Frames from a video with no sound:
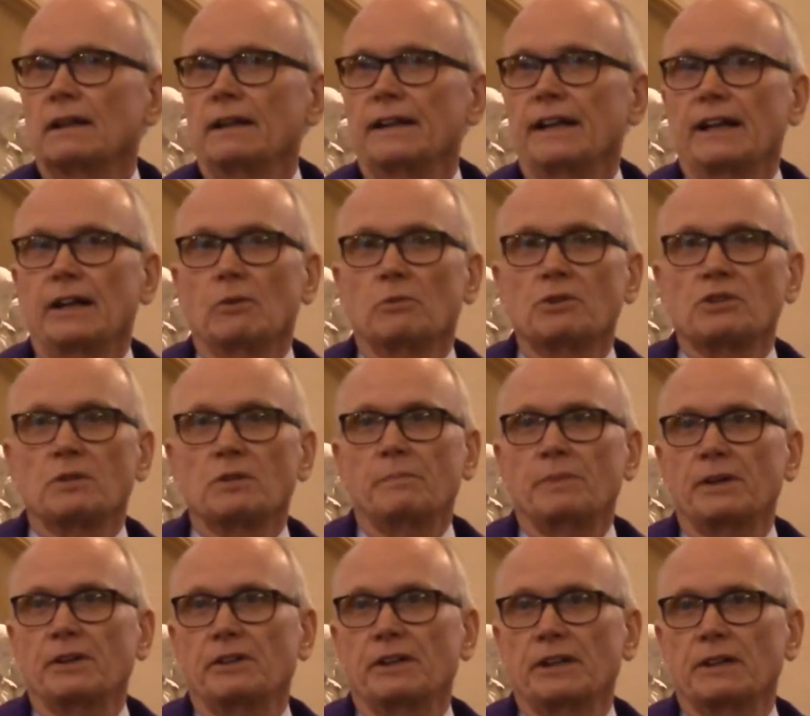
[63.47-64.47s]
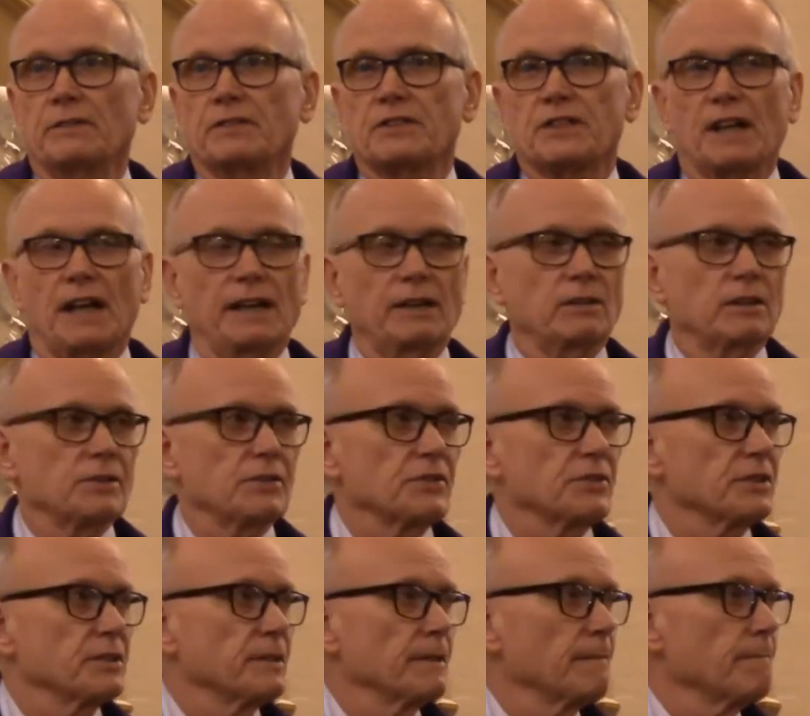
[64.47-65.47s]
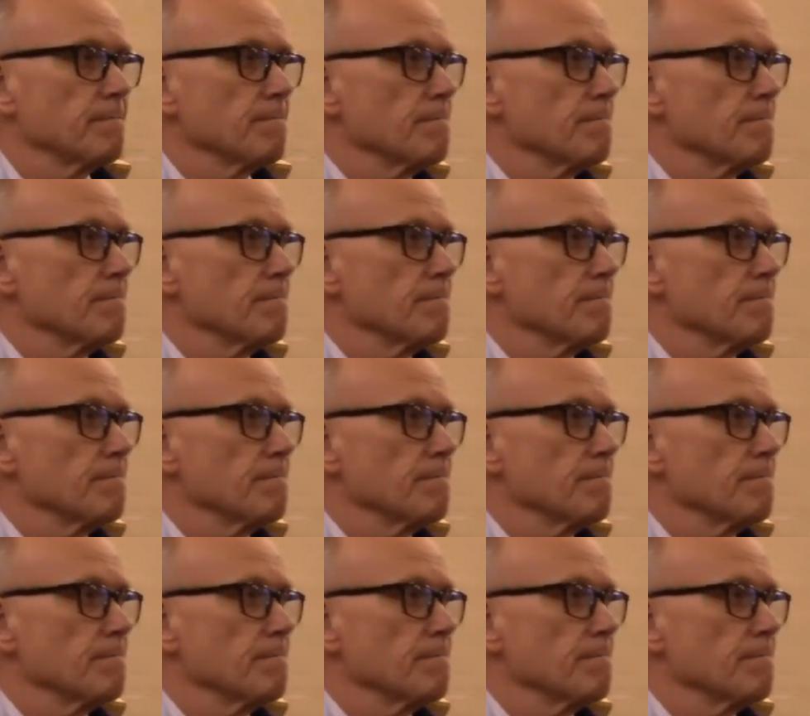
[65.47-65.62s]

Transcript: And then there a period of silence.